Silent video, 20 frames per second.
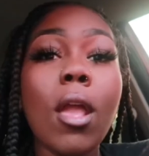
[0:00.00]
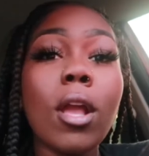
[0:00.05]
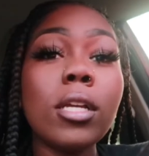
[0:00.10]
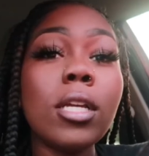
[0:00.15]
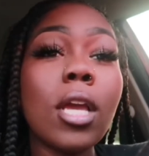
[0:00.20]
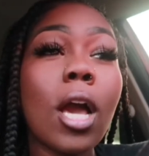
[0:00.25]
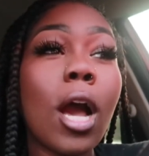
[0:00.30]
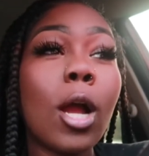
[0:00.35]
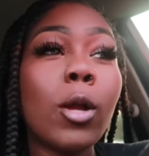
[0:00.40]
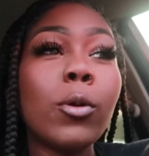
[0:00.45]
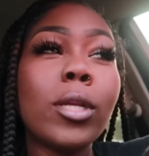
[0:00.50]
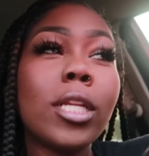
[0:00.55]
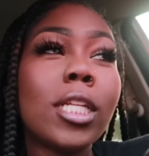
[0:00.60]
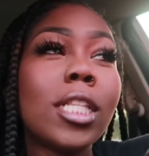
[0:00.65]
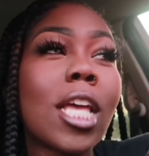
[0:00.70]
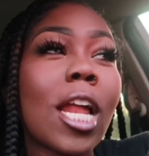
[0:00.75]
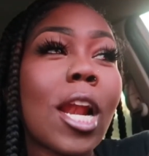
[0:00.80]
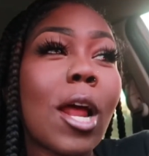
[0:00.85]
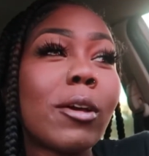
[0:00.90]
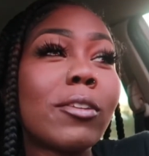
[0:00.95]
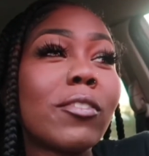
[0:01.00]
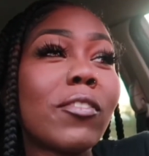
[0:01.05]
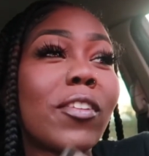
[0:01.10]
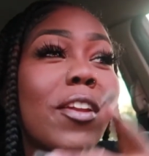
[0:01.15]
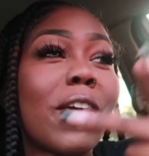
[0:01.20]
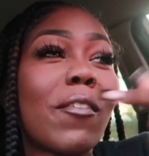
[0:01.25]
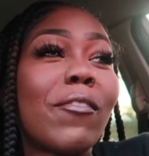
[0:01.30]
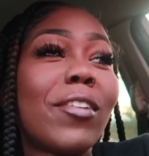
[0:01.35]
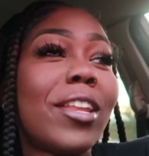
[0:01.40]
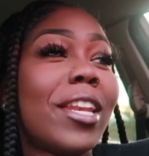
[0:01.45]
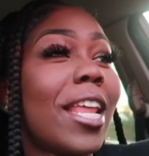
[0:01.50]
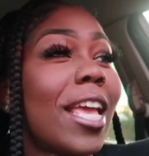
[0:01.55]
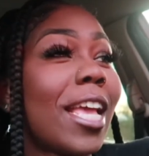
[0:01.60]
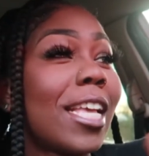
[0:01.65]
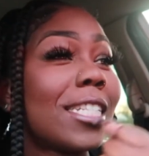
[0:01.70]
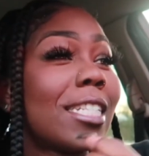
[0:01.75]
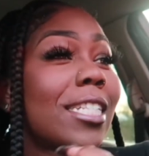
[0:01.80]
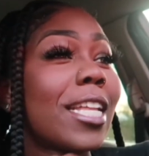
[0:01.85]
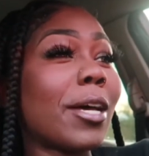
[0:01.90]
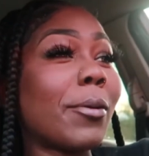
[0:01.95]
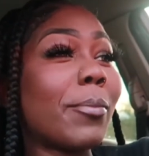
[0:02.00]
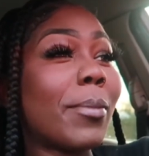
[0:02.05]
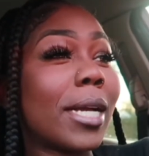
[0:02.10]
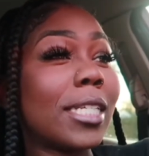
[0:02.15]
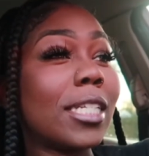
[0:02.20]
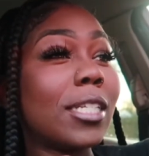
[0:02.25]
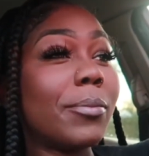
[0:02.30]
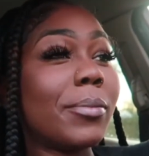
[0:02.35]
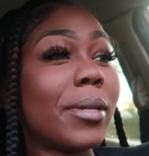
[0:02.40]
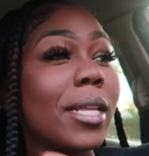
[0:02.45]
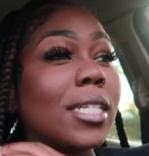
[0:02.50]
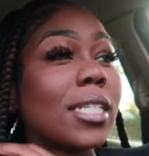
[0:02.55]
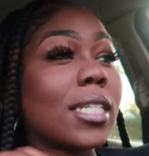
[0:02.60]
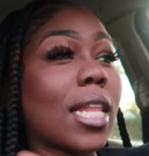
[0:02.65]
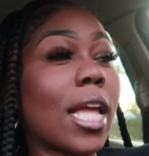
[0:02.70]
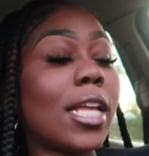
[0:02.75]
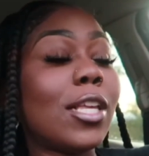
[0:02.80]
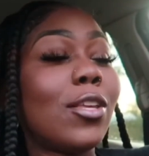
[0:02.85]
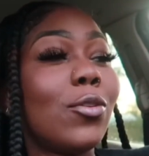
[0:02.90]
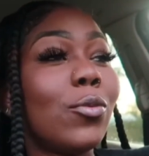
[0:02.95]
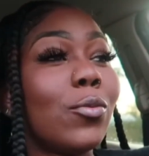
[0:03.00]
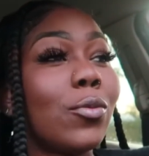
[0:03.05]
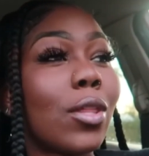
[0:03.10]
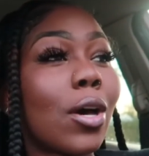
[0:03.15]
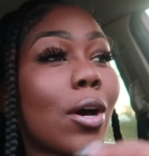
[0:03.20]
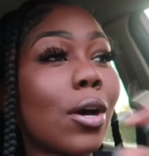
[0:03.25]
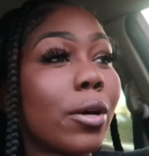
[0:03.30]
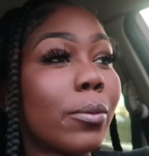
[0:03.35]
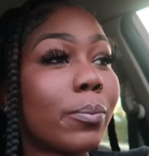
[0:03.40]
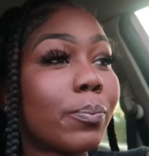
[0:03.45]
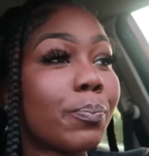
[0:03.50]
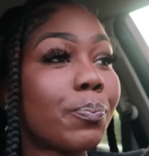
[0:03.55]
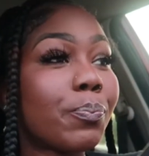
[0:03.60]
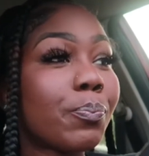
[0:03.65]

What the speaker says: Yeah, I really thought I was finna finesse the hibachi place. Like, you thought.